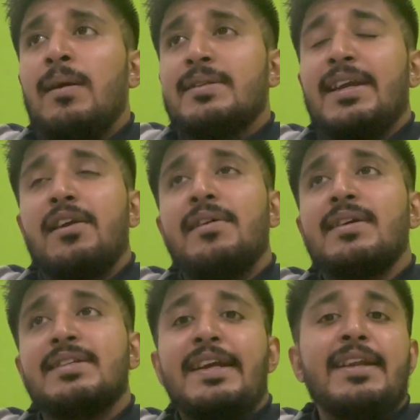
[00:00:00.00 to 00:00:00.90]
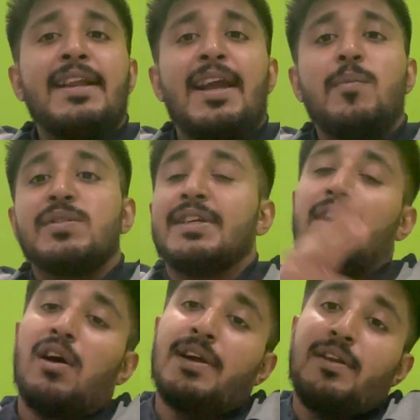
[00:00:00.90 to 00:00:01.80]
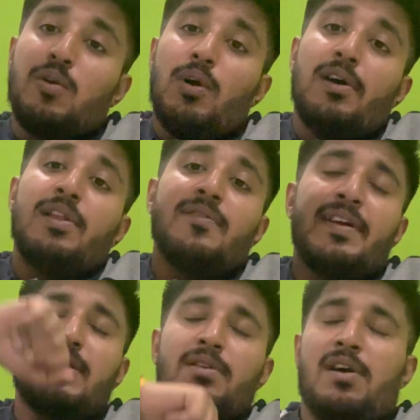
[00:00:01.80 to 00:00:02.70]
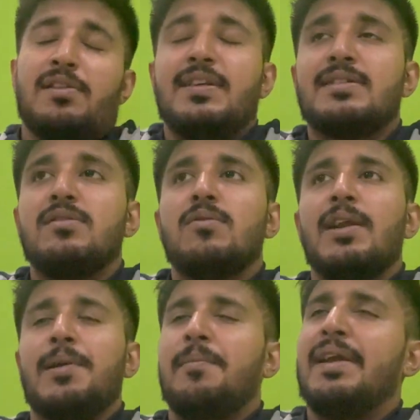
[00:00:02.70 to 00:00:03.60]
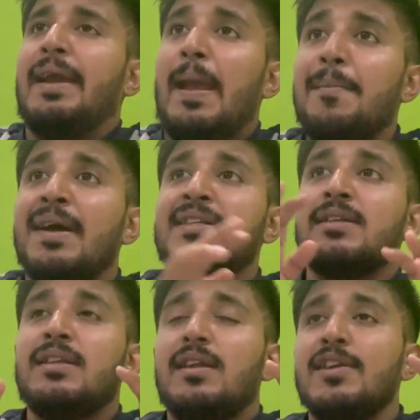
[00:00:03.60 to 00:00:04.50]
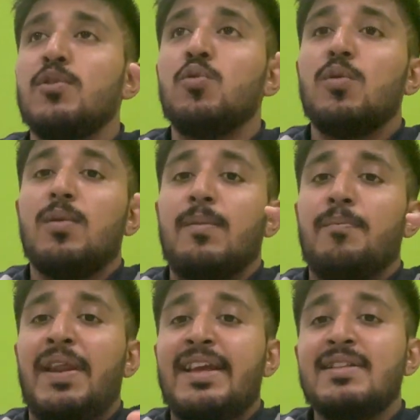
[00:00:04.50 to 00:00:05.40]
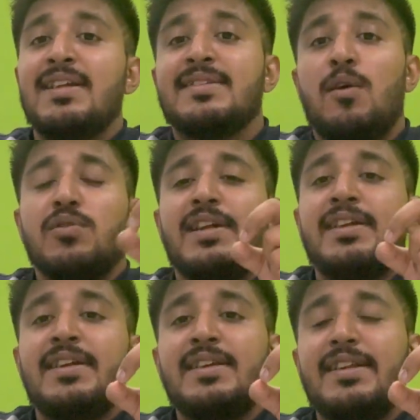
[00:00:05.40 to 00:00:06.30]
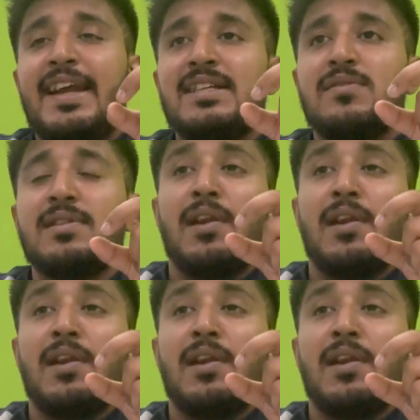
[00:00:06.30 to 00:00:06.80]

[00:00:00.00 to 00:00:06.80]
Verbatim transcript: securing a seat in IIM Shillong and you're going all the way to Northeast to do an MBA. Imagine you bringing that South Indian taste with a